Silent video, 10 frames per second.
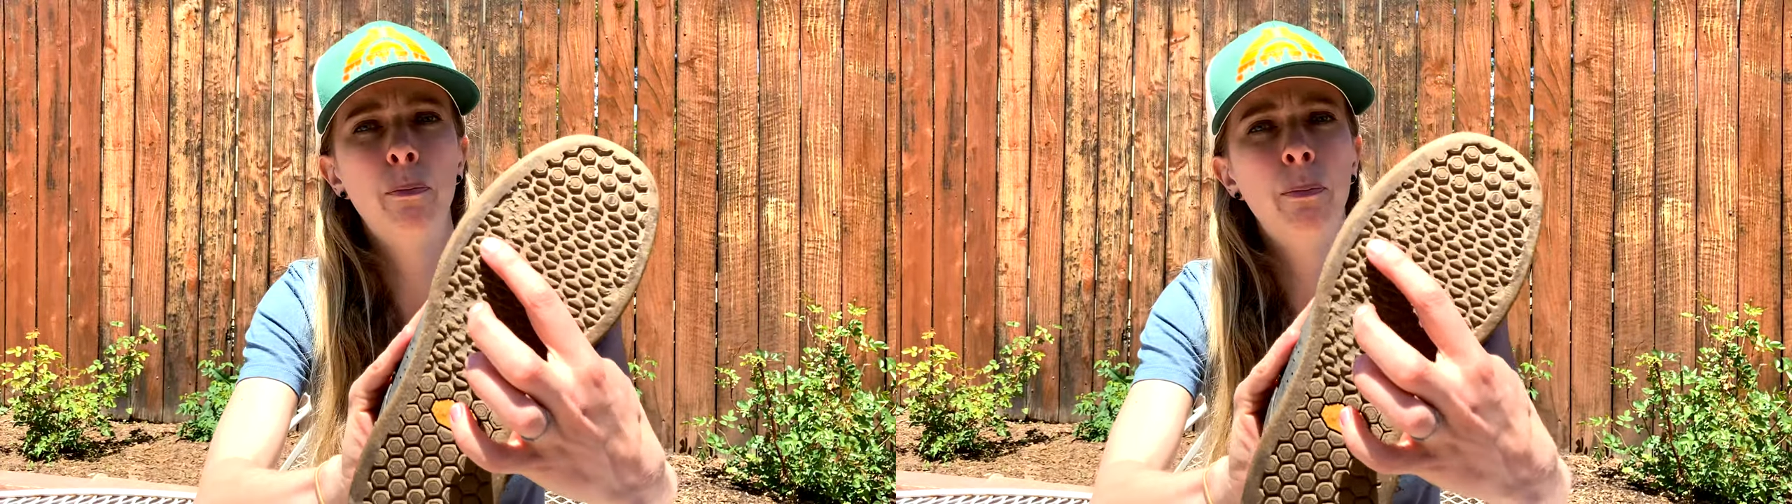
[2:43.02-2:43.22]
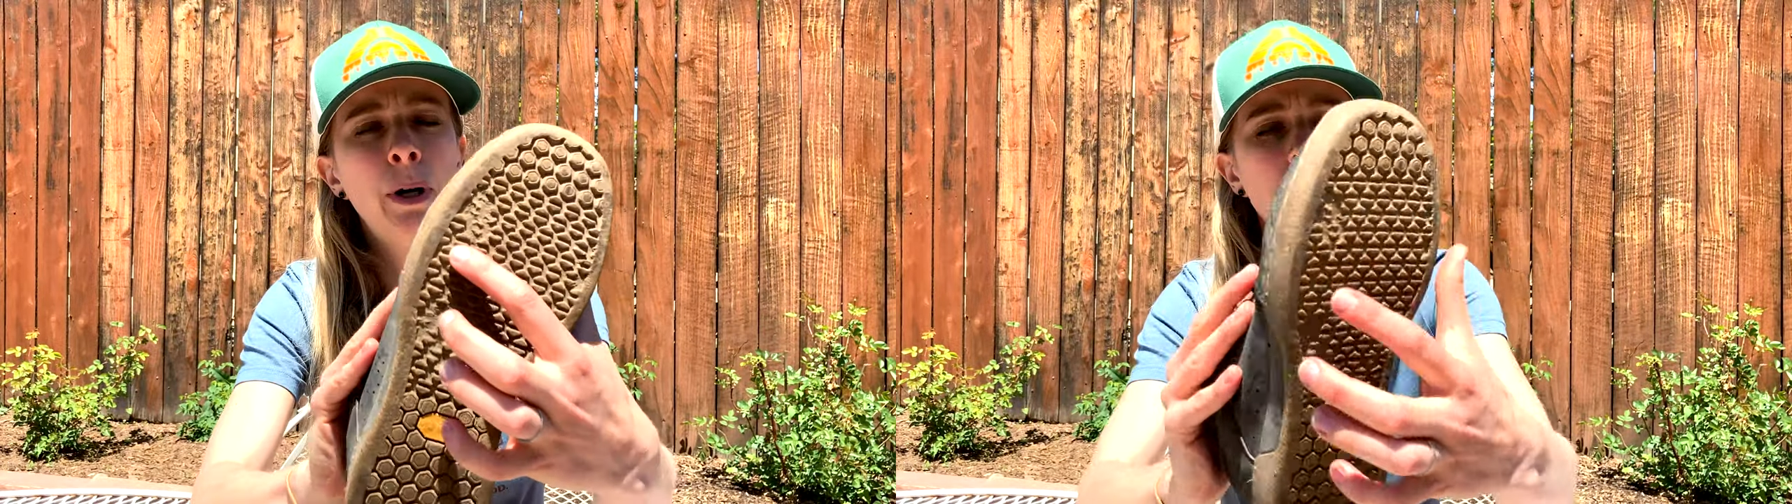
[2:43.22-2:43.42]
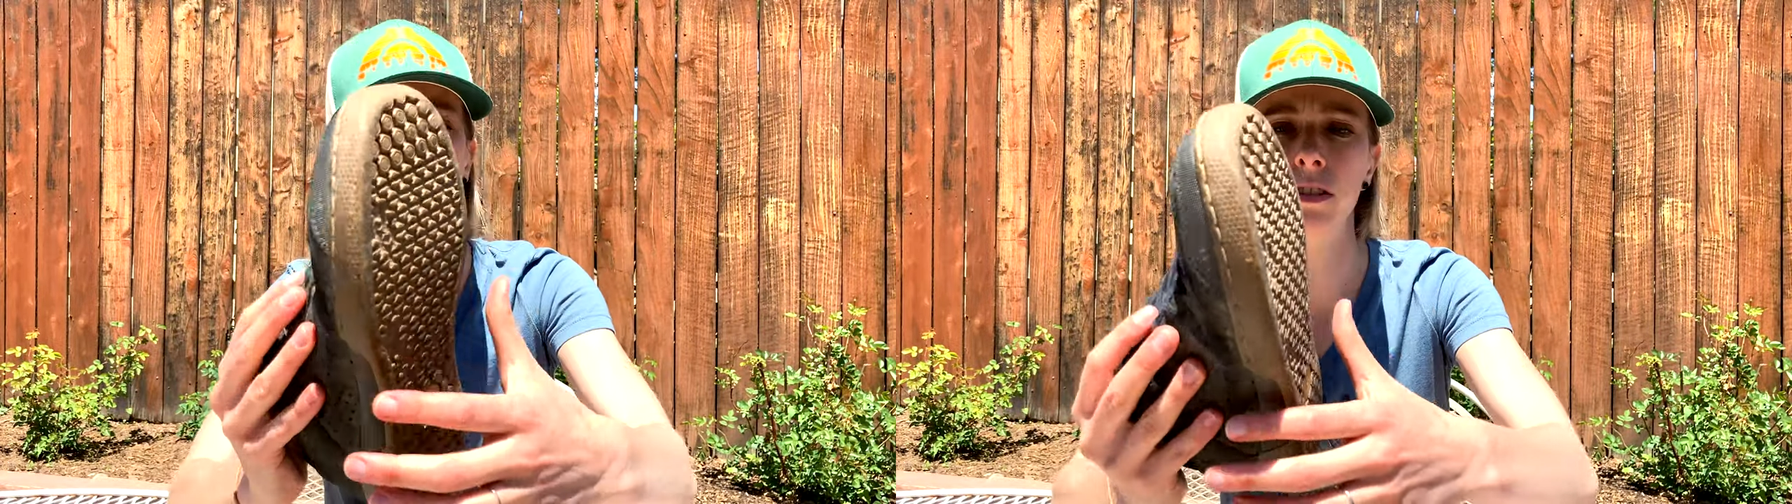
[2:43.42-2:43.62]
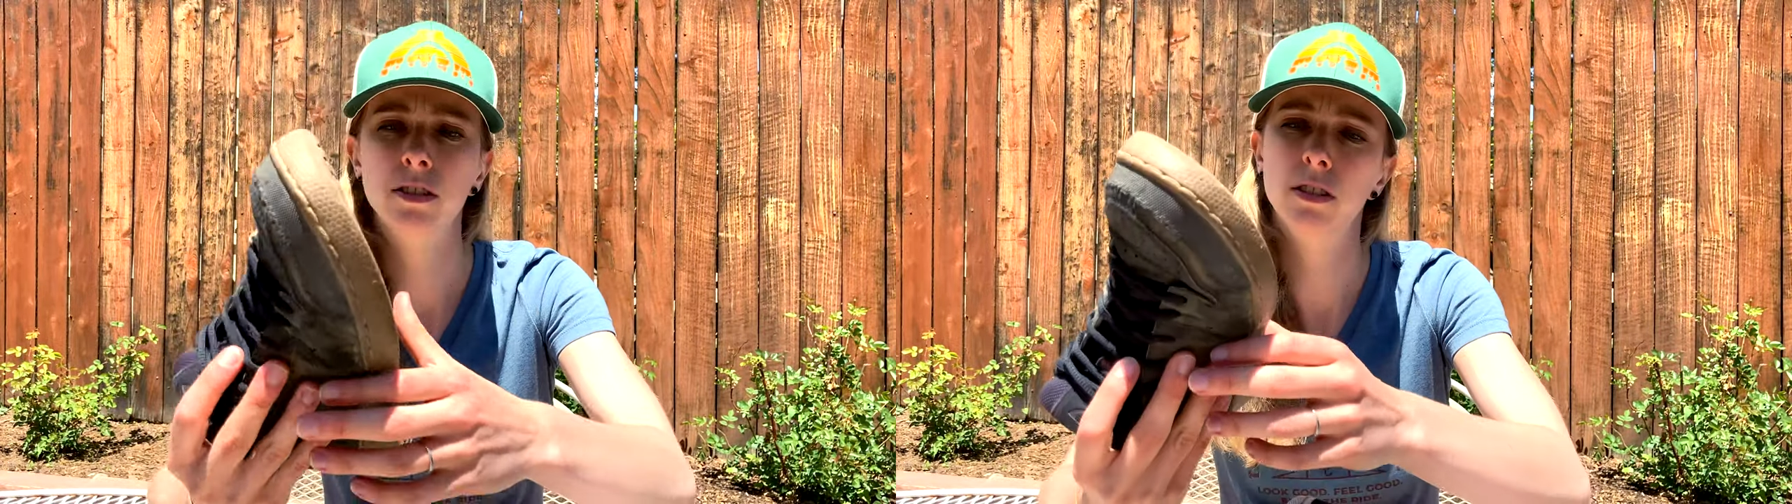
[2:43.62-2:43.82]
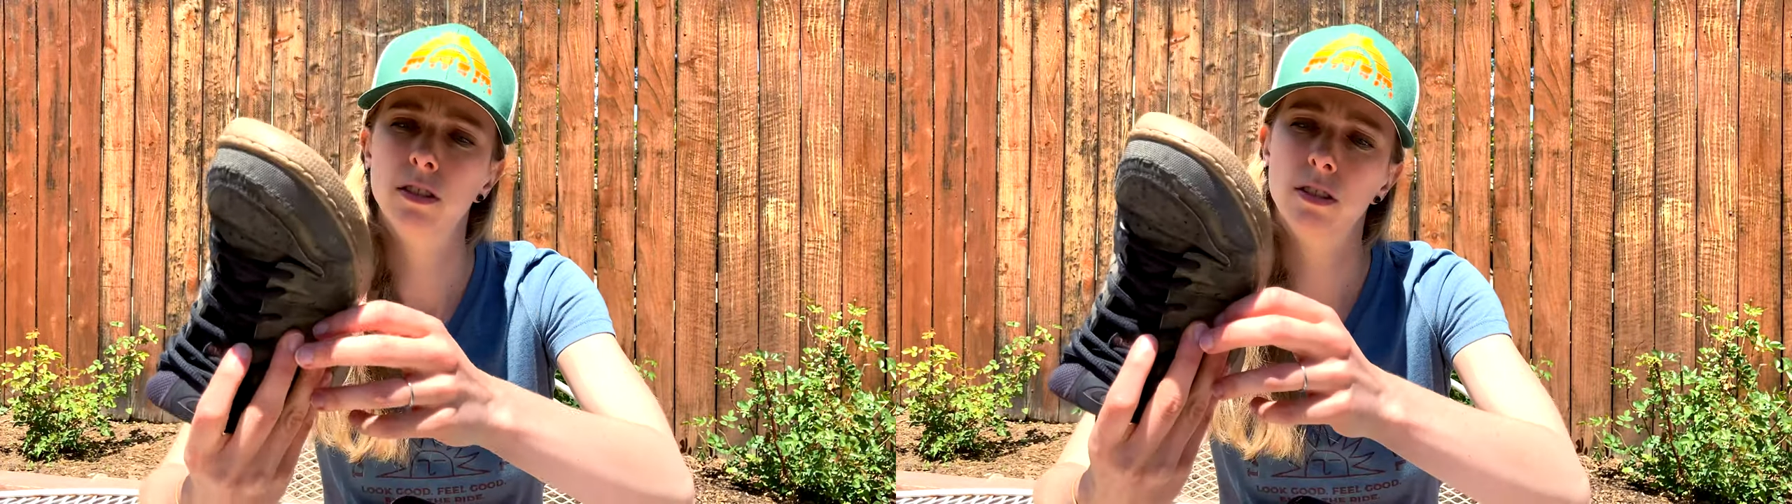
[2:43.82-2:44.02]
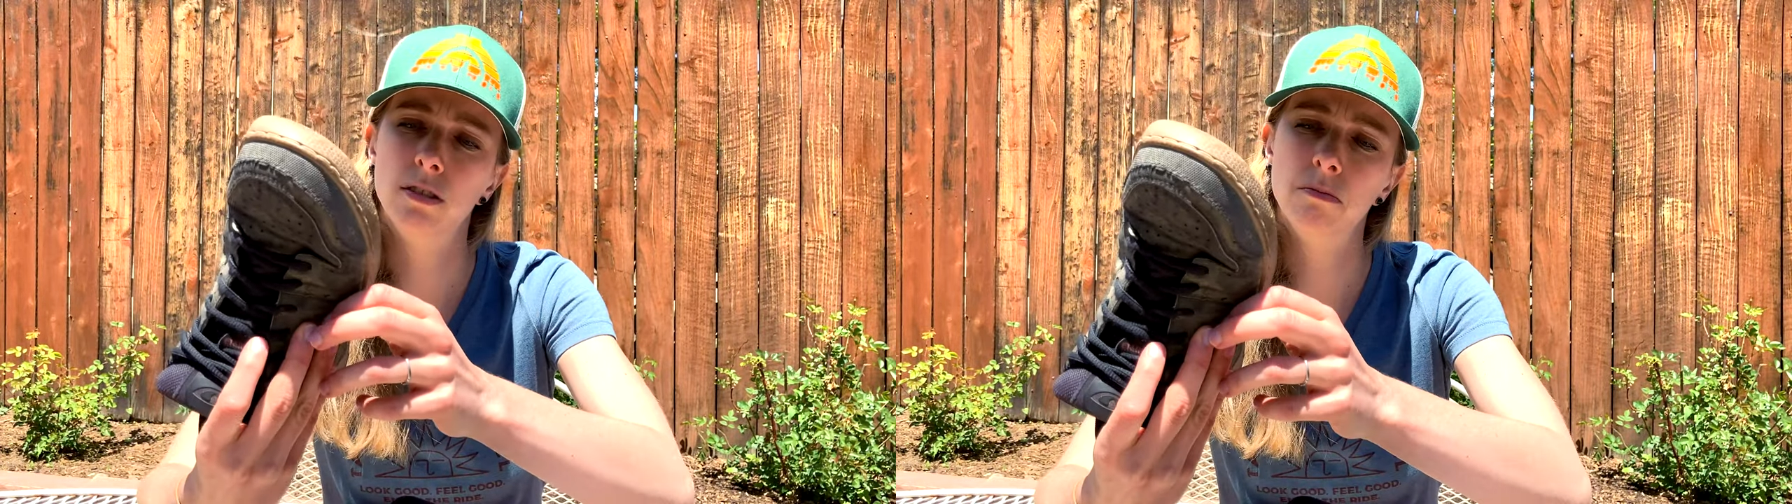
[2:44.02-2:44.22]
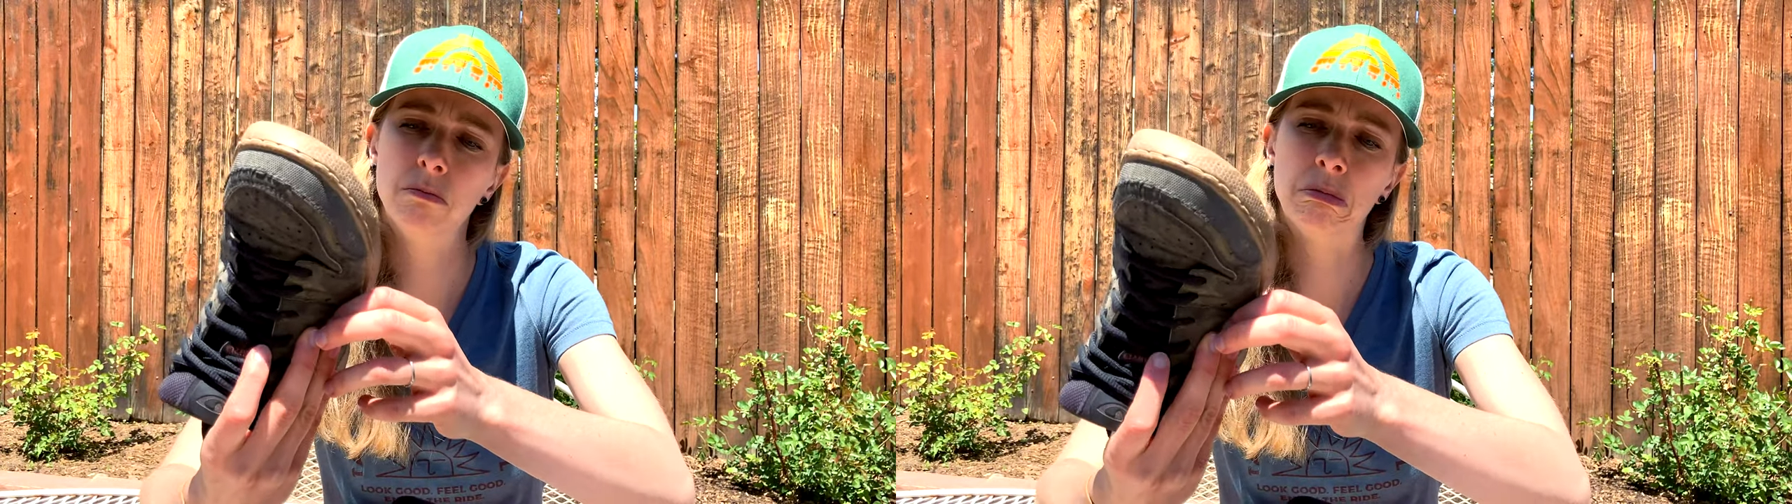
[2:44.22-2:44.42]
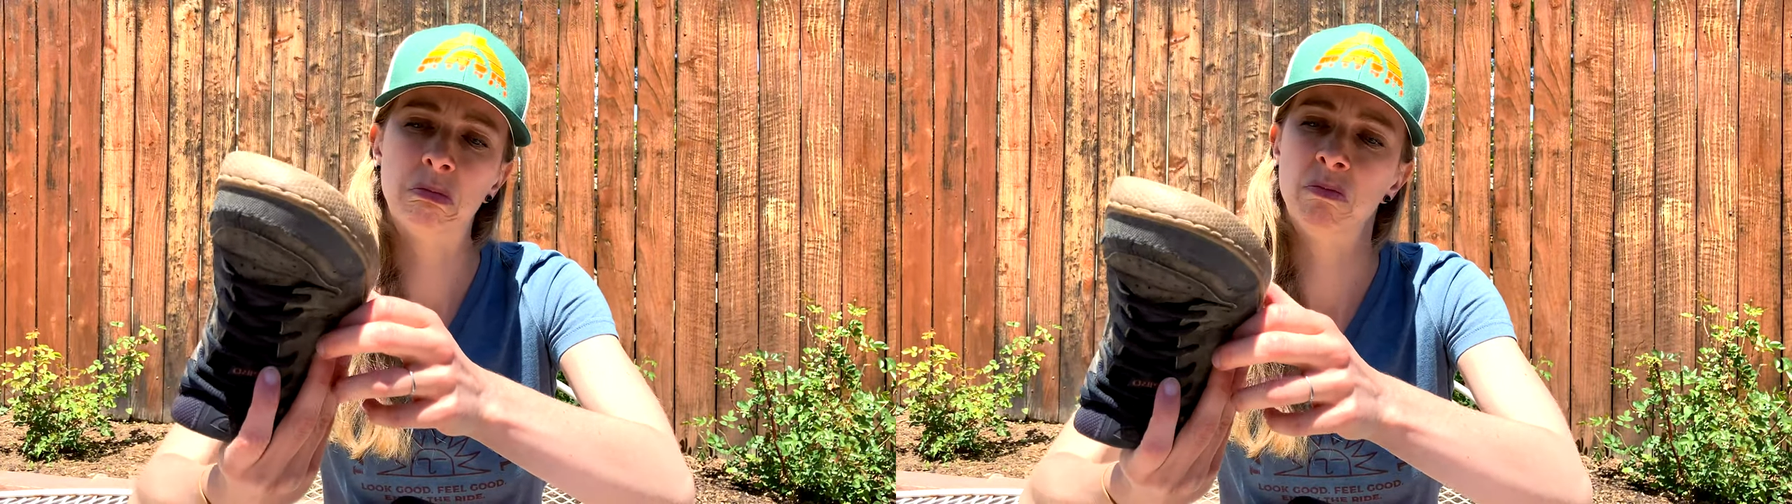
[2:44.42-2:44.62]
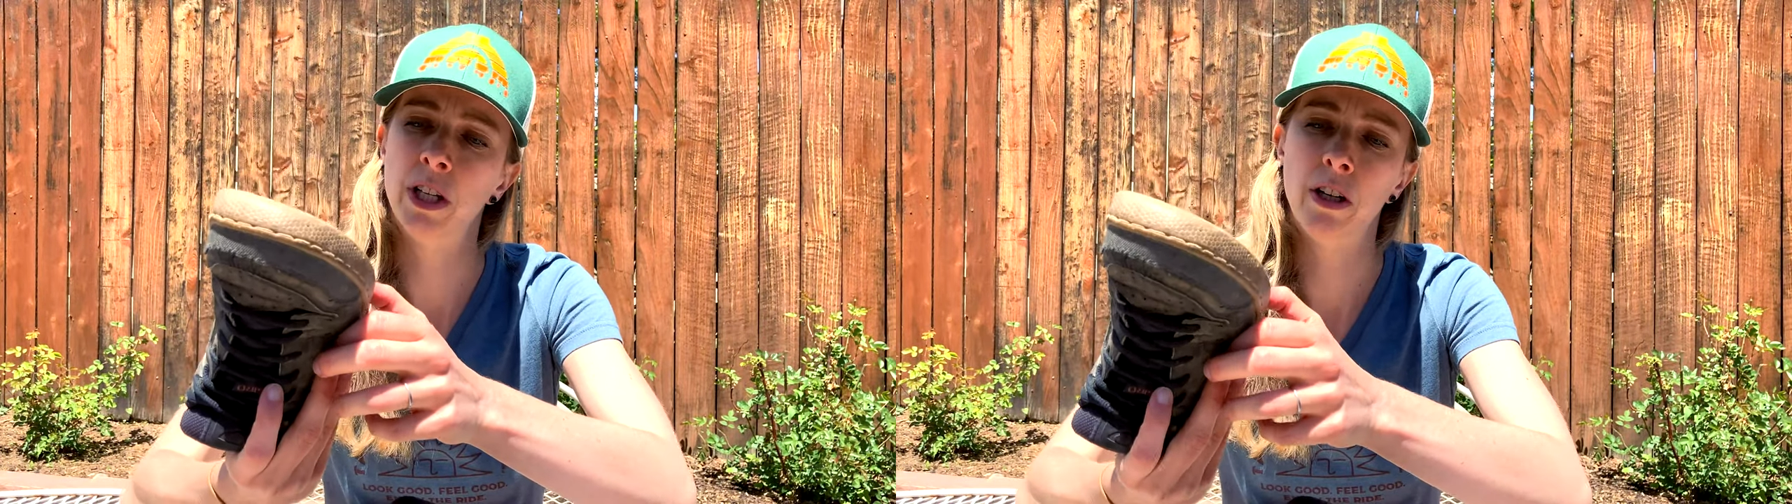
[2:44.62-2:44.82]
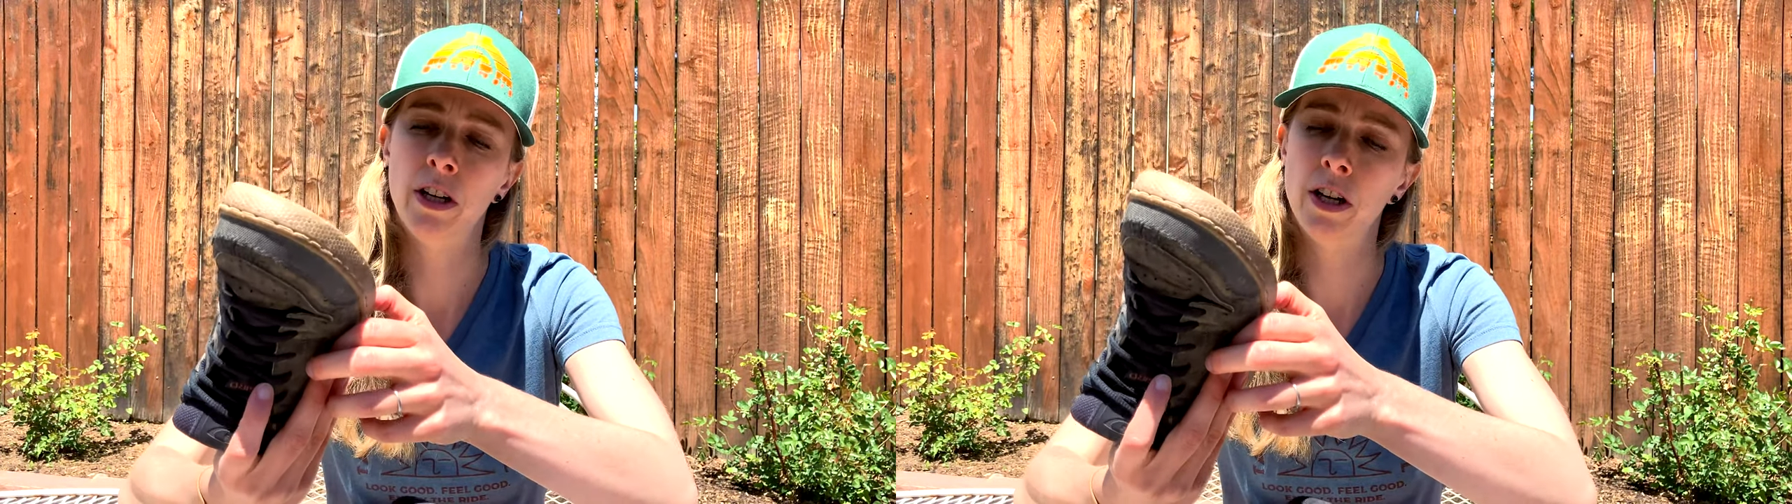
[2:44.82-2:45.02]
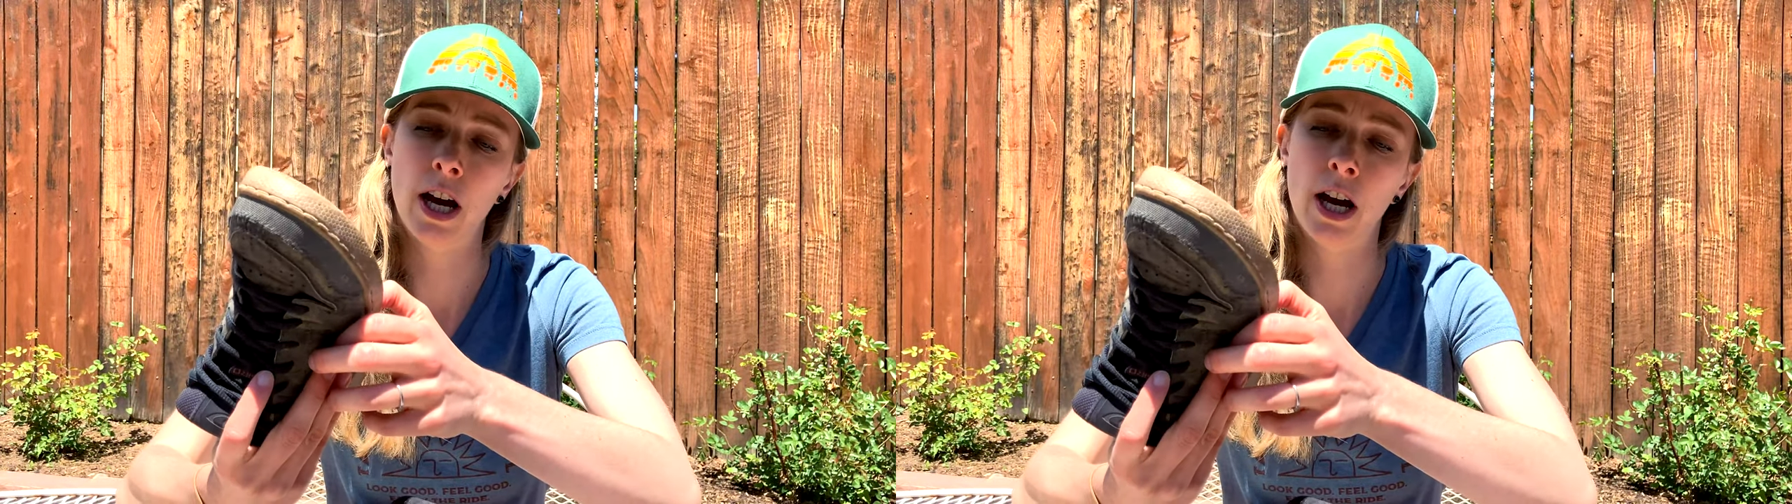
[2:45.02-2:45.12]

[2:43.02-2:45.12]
but they